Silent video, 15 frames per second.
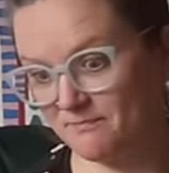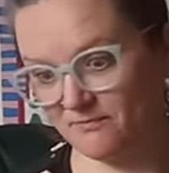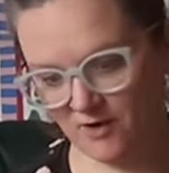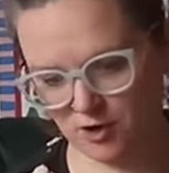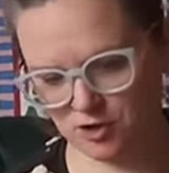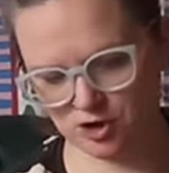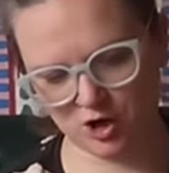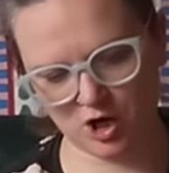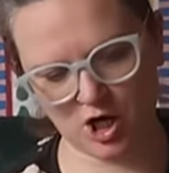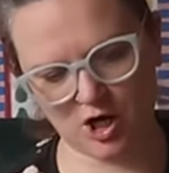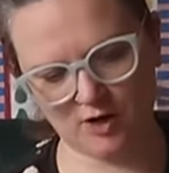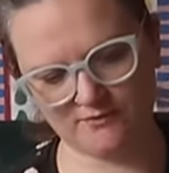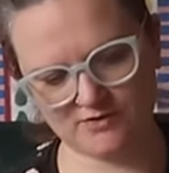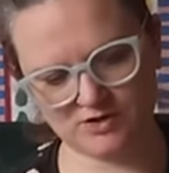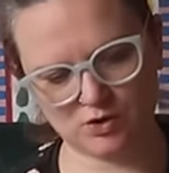
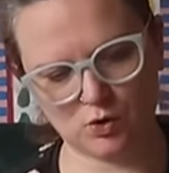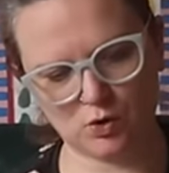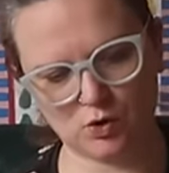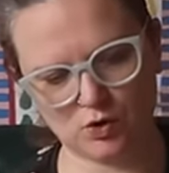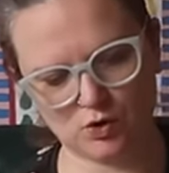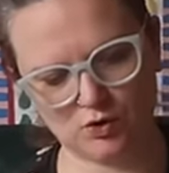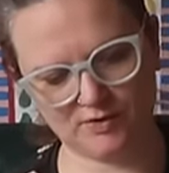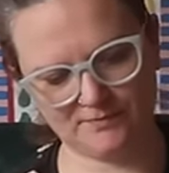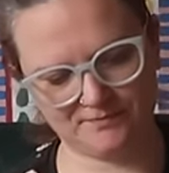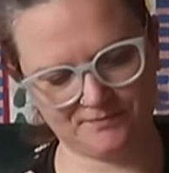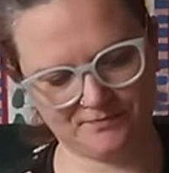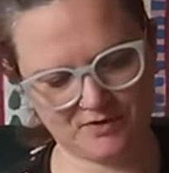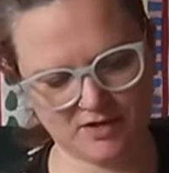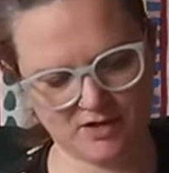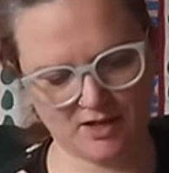photographs or
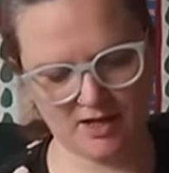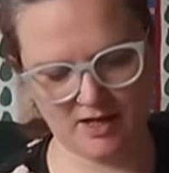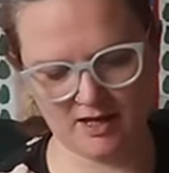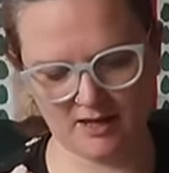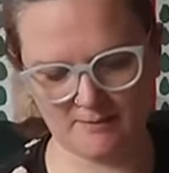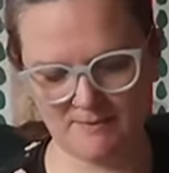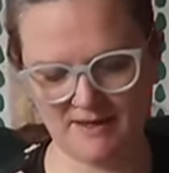uh,